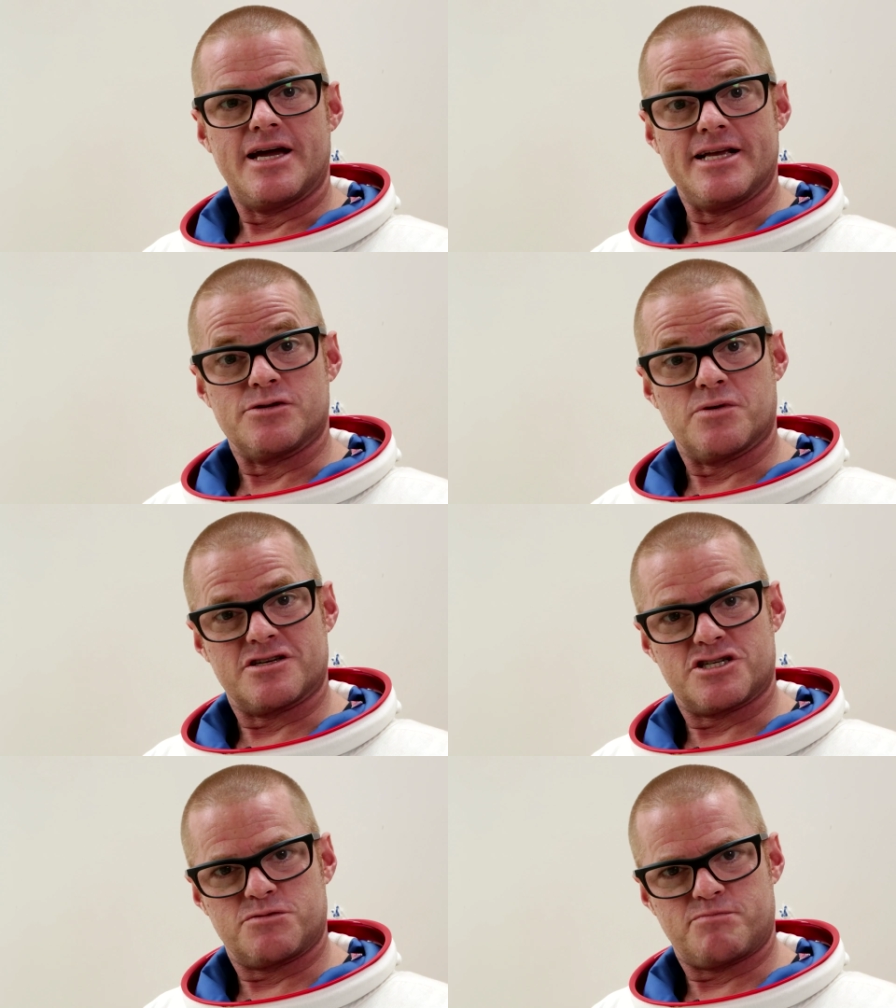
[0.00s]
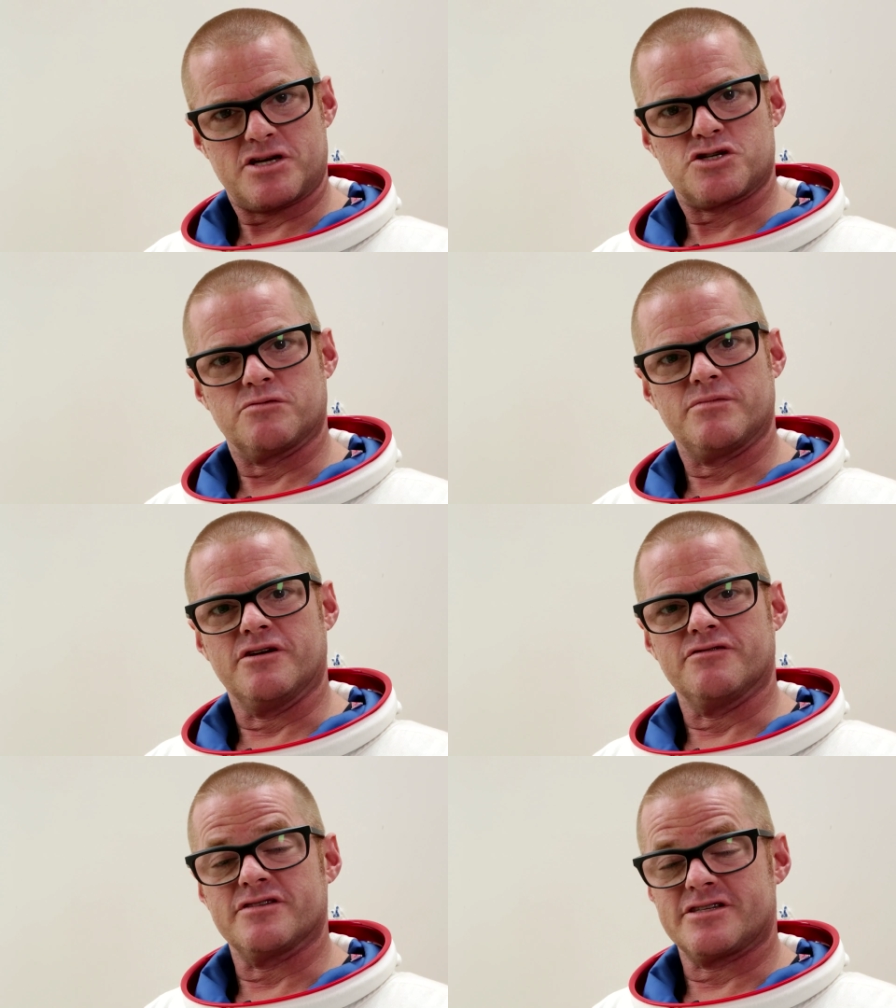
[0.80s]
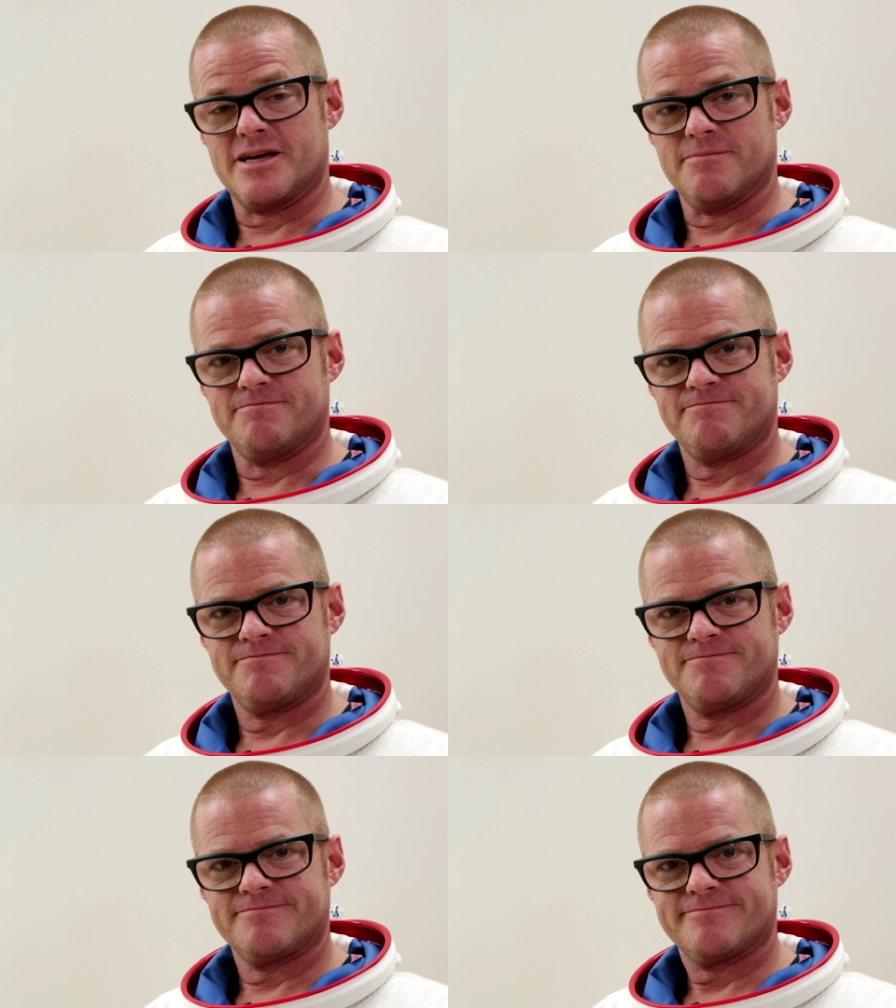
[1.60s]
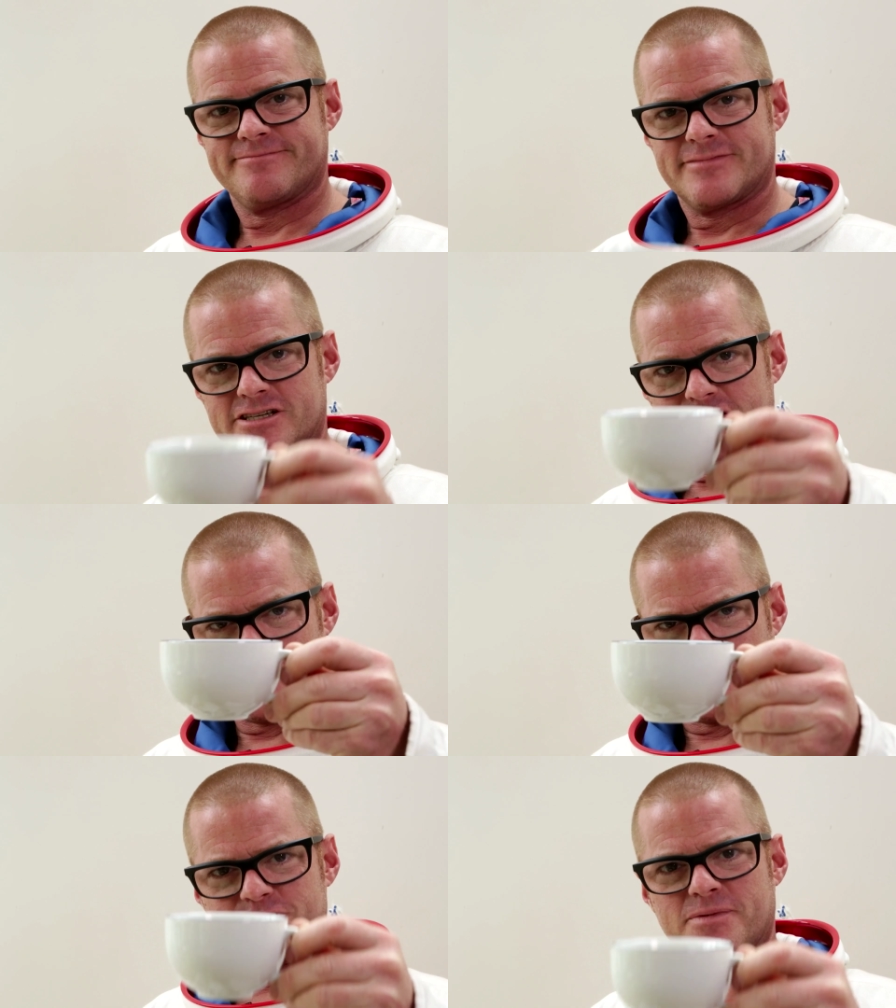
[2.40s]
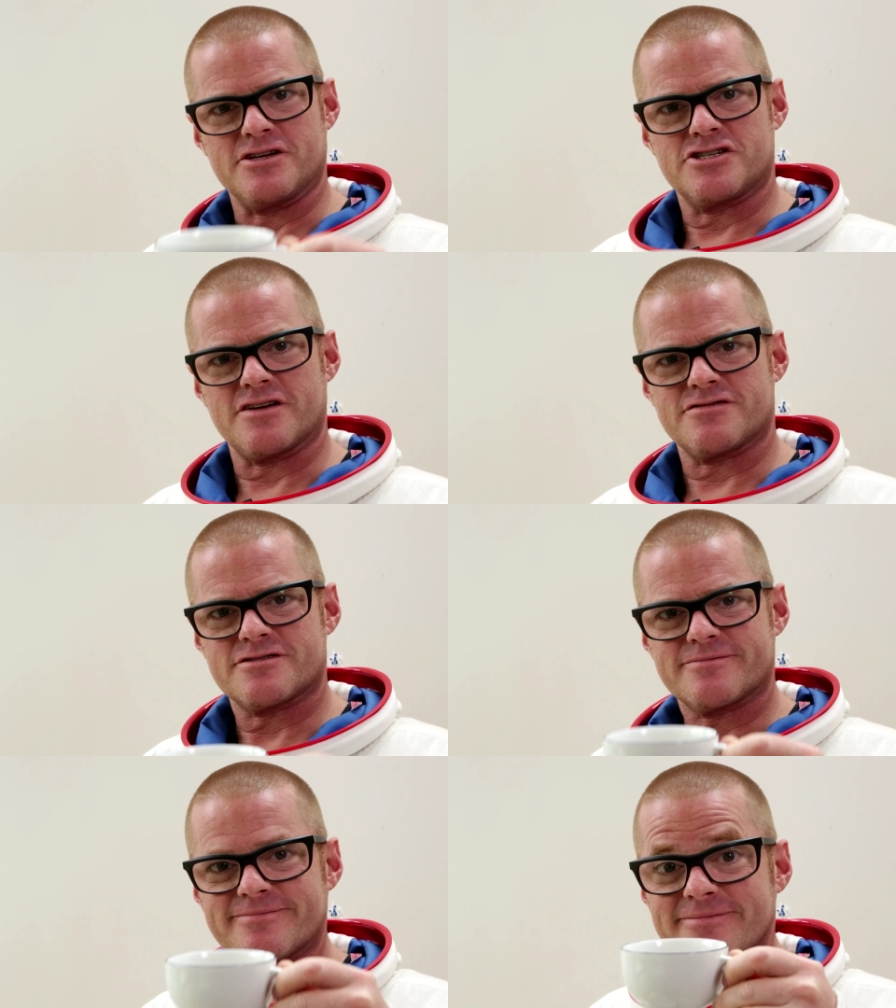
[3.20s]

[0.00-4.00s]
into our special meal for Tim. Cheers, space chefs.